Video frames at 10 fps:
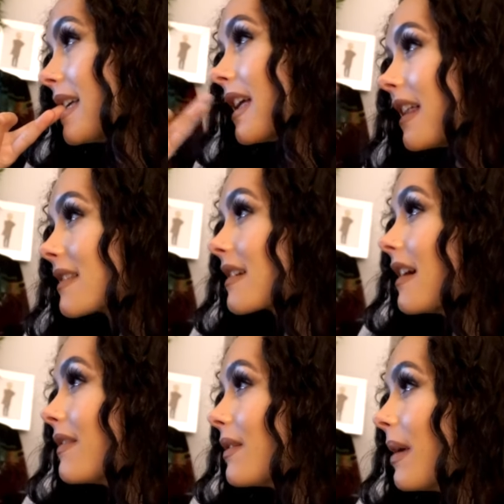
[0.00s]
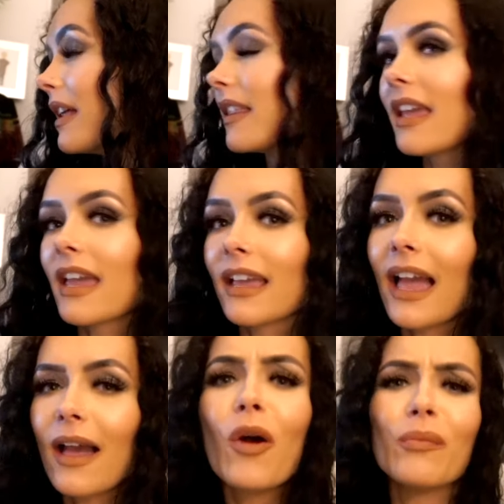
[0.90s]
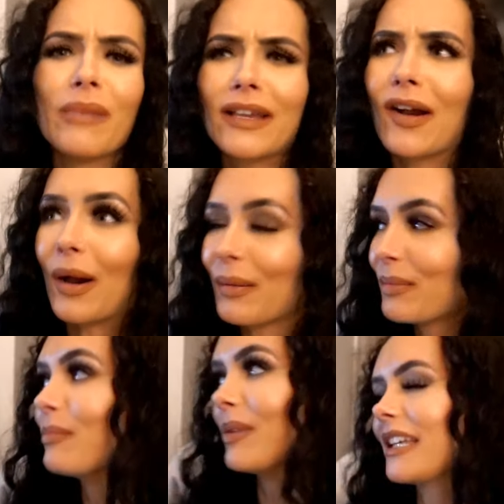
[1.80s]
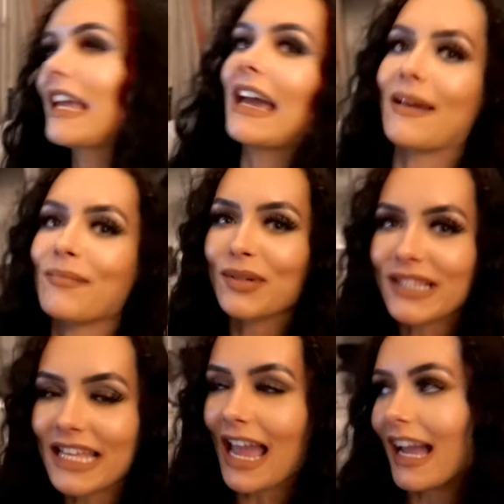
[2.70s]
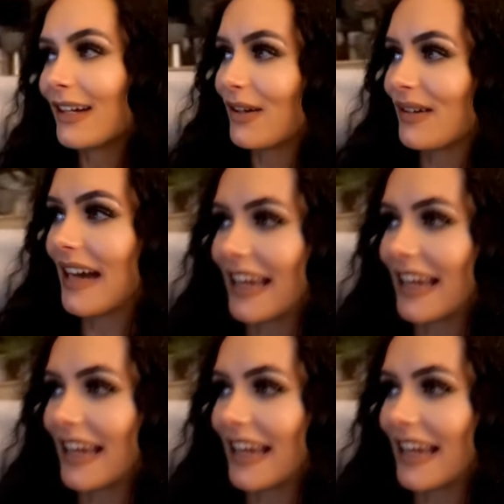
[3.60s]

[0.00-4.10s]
yeah that's kind of the main thing. Oh makeup but yeah mostly angle